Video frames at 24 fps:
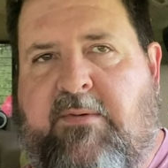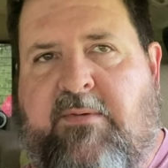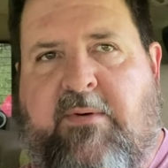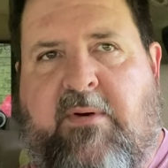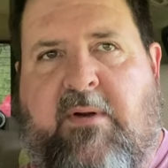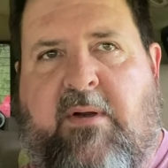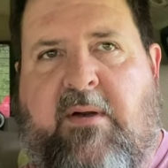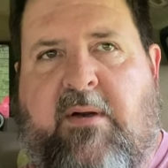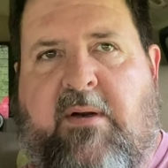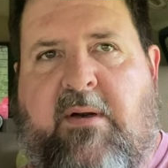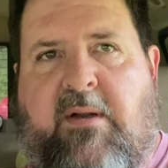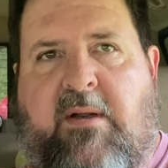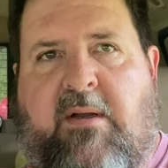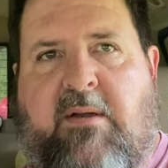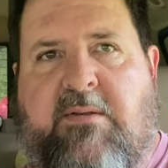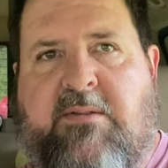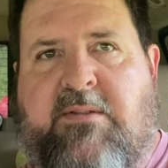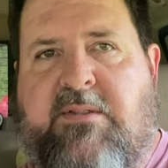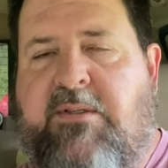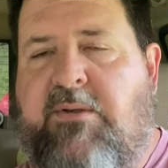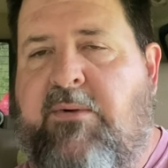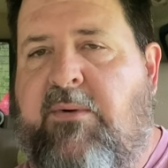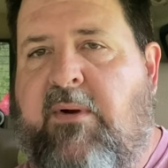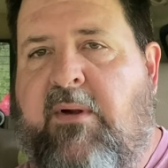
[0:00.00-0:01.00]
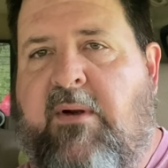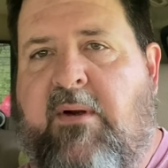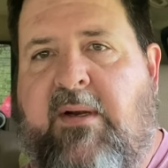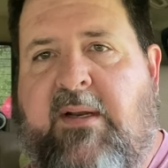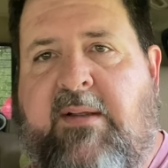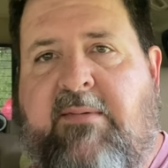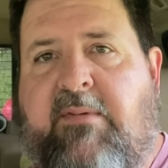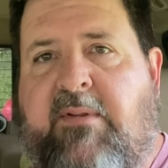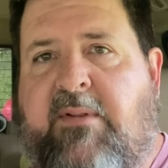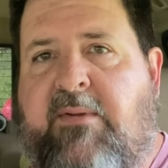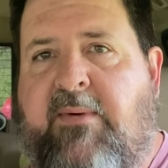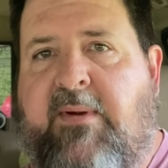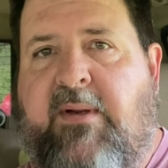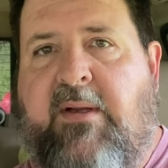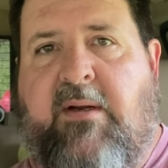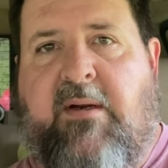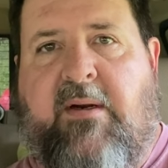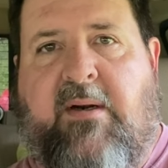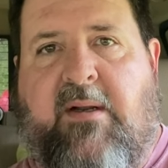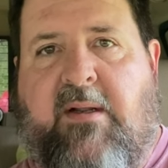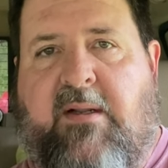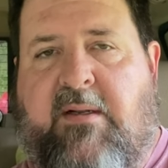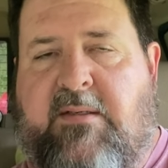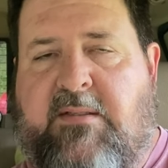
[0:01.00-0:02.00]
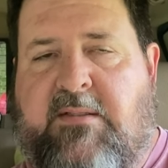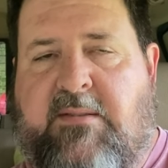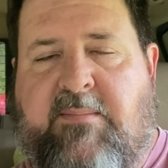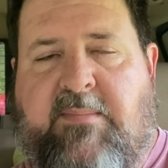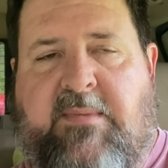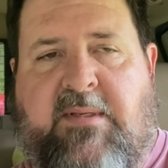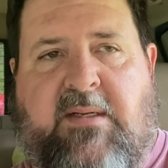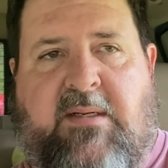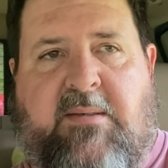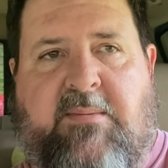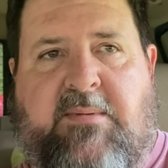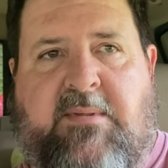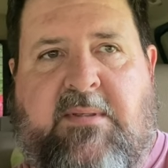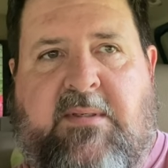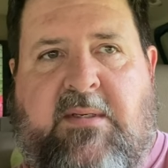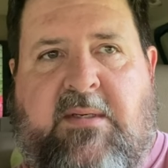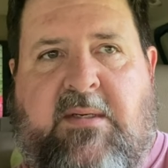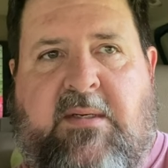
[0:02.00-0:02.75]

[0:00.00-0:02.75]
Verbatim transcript: for $100, $200, even $300 sometimes.